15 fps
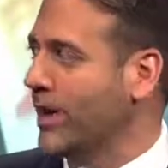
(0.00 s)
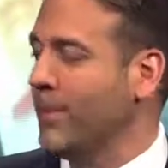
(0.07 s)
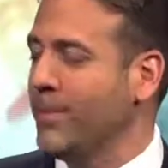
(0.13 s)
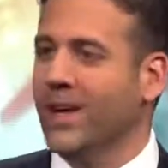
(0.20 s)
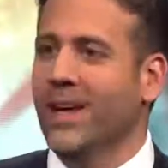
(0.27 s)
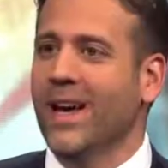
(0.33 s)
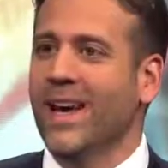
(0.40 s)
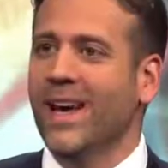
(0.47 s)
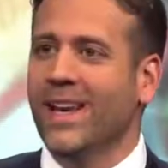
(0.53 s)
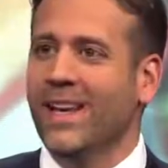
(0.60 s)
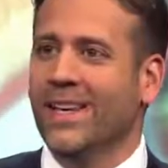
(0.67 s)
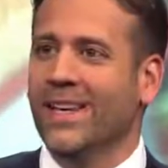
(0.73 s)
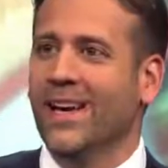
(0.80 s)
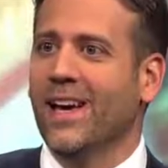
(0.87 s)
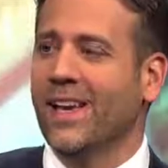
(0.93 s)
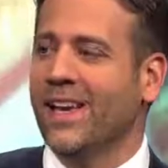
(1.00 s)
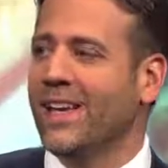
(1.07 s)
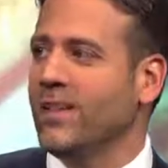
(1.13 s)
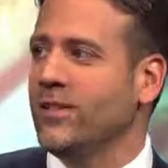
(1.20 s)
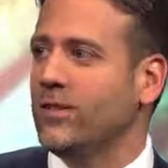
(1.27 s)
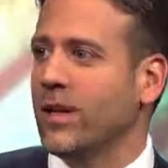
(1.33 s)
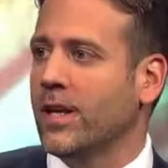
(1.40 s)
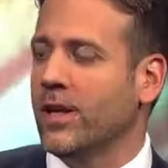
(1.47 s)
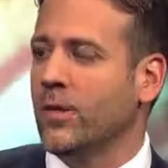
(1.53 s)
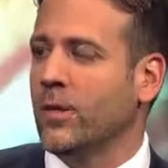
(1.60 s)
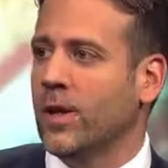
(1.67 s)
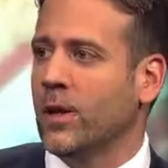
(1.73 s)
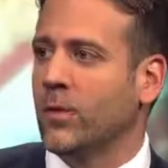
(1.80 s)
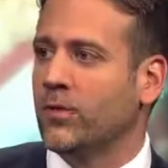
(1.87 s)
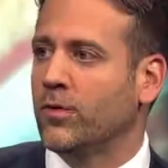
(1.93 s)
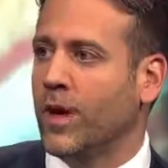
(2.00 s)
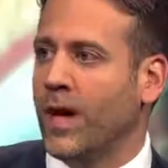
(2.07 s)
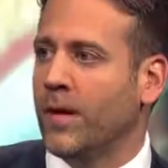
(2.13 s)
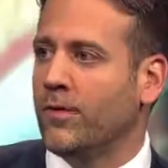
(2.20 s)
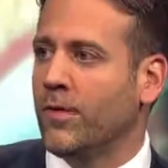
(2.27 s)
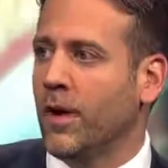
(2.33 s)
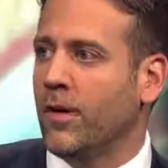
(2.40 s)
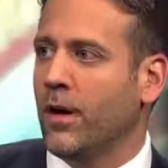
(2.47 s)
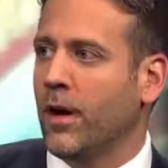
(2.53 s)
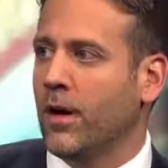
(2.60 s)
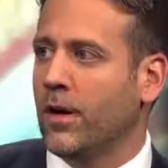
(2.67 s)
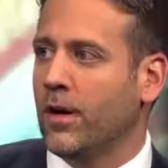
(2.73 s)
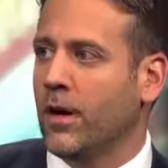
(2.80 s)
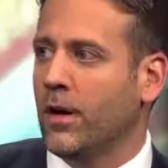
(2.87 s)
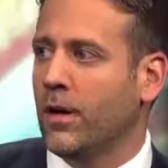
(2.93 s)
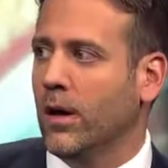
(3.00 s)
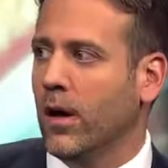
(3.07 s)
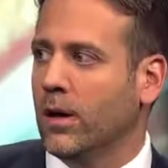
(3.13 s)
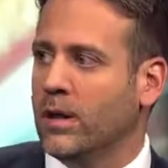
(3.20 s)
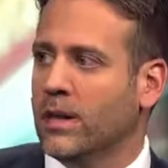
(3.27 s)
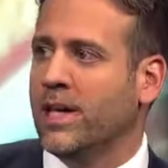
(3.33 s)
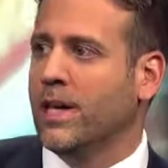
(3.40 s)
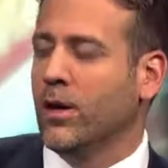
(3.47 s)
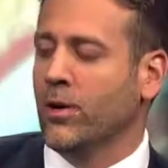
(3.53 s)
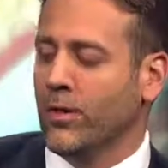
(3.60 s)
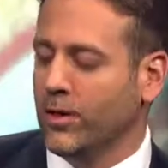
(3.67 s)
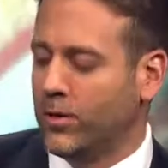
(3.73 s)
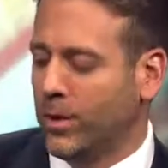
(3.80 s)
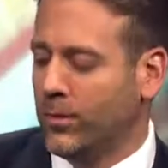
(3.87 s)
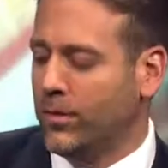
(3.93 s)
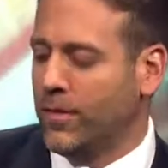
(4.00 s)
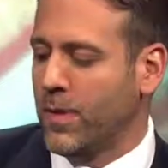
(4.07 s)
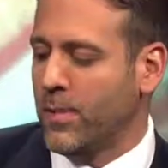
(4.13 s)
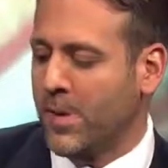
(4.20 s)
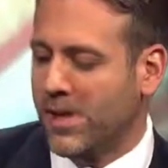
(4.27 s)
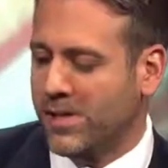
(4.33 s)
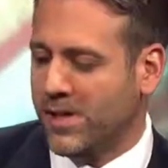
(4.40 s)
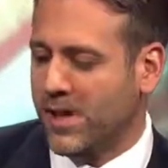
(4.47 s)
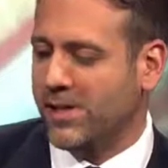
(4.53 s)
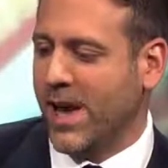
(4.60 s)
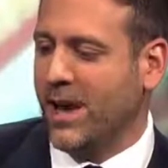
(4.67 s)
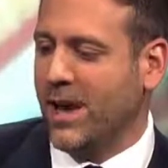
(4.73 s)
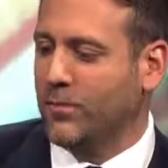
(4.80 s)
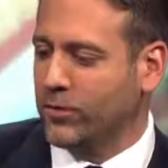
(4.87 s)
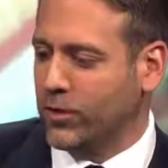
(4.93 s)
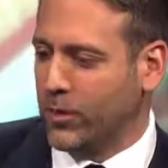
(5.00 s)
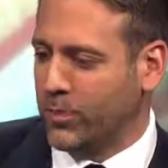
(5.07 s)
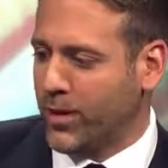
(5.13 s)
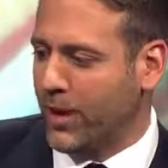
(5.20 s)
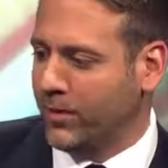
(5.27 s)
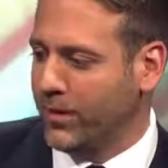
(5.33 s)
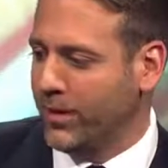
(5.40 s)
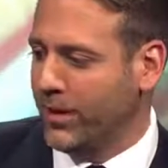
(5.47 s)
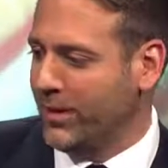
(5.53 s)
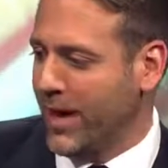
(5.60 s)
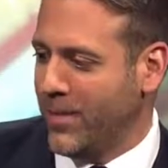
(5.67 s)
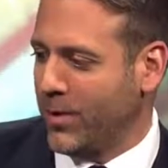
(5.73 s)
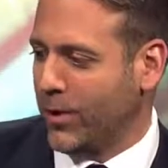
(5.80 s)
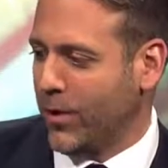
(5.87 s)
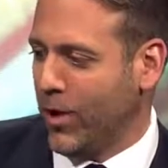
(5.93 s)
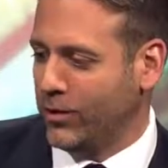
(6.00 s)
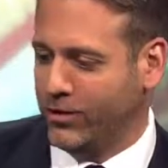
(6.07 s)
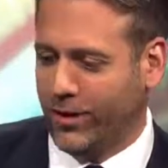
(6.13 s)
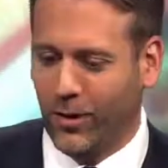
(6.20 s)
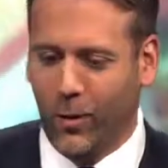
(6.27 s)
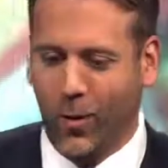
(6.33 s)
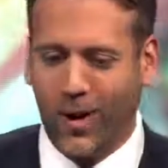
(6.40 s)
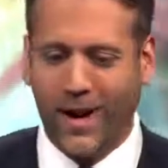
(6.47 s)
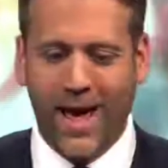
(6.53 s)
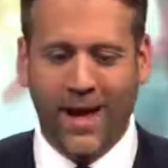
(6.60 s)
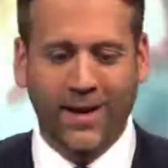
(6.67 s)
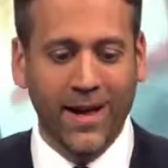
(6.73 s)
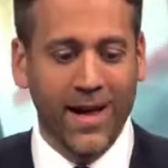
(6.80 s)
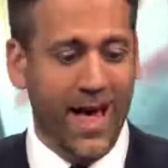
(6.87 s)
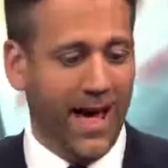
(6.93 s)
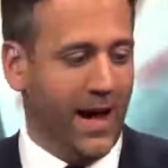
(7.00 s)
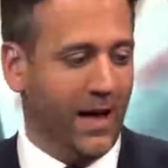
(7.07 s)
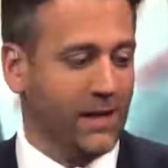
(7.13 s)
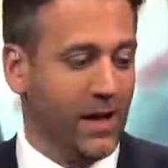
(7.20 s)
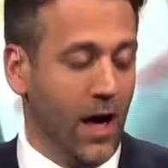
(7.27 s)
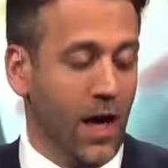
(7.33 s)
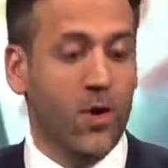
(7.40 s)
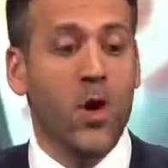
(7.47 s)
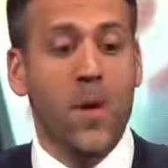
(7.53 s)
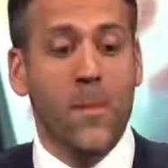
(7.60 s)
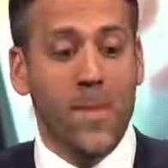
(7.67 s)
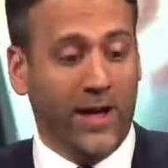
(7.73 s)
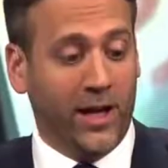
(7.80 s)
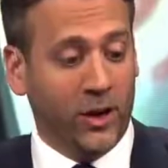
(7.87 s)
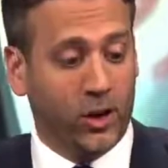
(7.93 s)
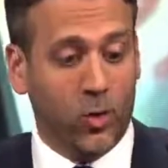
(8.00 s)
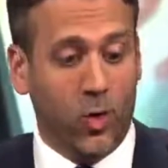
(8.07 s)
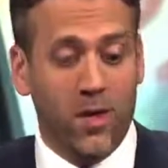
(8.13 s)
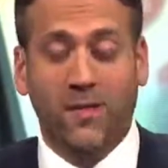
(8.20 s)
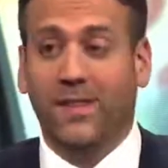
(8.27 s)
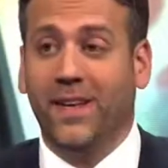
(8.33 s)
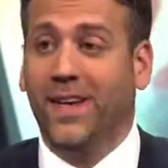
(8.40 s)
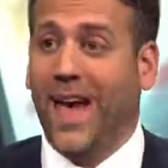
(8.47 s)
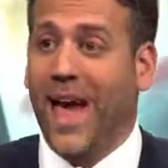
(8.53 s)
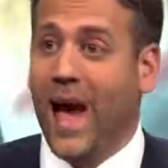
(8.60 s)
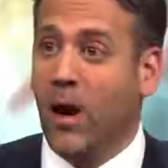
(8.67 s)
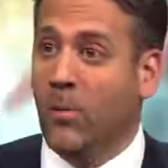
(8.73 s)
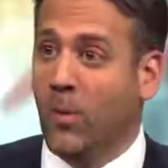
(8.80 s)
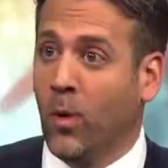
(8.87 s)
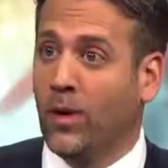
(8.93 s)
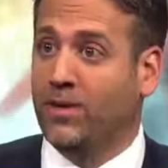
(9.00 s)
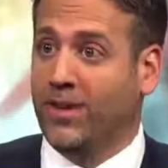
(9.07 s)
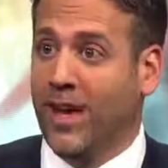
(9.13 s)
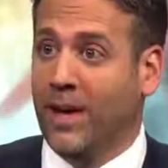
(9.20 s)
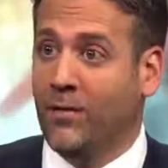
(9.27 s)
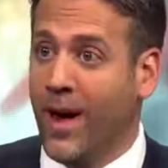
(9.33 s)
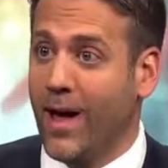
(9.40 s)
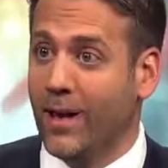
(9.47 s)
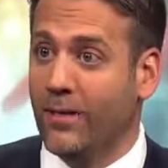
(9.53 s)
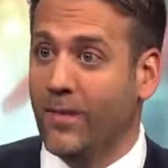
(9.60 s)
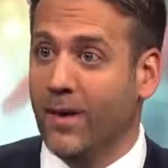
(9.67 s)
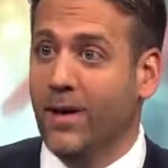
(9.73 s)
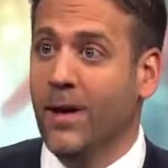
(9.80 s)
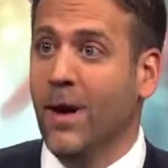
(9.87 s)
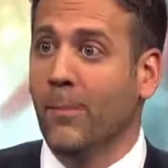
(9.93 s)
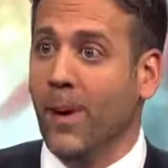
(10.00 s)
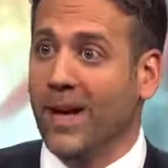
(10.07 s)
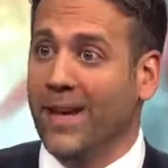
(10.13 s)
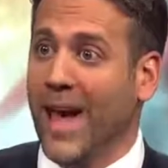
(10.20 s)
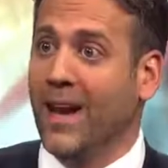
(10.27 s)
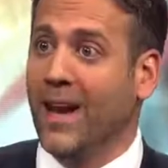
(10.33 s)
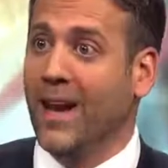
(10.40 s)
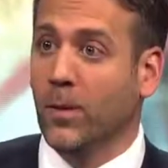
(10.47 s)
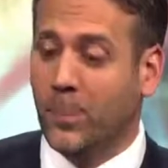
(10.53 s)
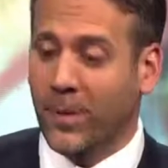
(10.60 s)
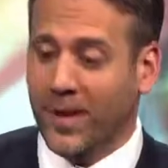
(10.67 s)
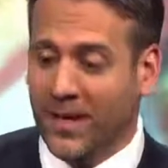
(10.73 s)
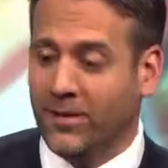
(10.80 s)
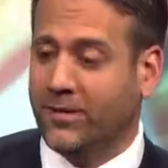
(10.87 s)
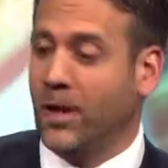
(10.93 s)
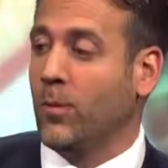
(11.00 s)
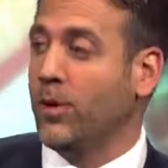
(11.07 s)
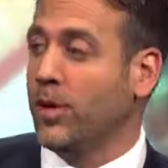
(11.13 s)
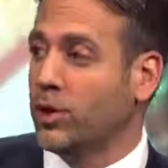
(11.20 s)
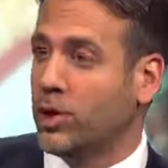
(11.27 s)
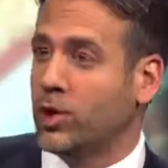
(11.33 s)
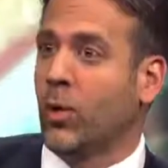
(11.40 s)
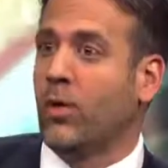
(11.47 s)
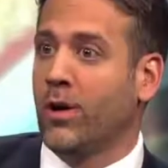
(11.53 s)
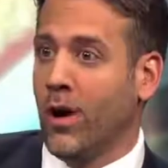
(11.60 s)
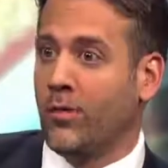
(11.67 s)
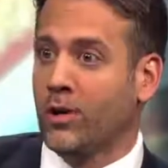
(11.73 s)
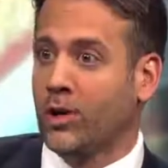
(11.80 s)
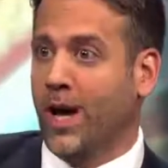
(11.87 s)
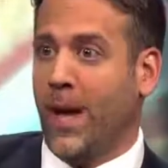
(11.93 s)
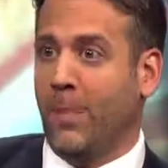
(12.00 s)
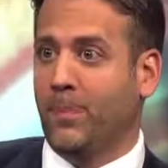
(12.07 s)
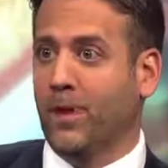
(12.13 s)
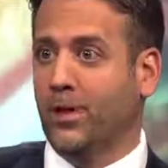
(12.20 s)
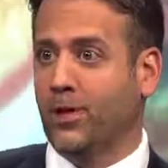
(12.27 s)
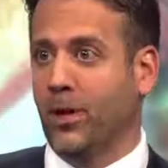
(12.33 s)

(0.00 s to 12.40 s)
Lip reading: I mean, he was kind of a leader in terms of the business and suppressing the labor costs on the one hand, and on the other, making sure that the Cowboys stayed relevant by getting the piece that would ensure another championship.